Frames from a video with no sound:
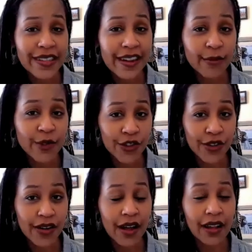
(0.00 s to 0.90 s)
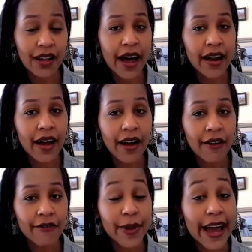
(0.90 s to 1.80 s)
that I'm sure a lot
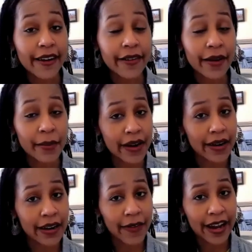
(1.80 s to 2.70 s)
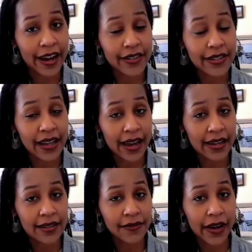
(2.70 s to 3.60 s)
of Black American writers cite
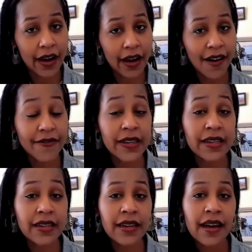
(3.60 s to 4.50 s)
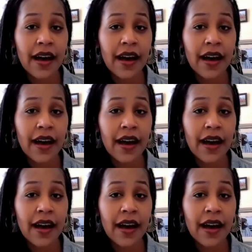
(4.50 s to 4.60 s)
very often,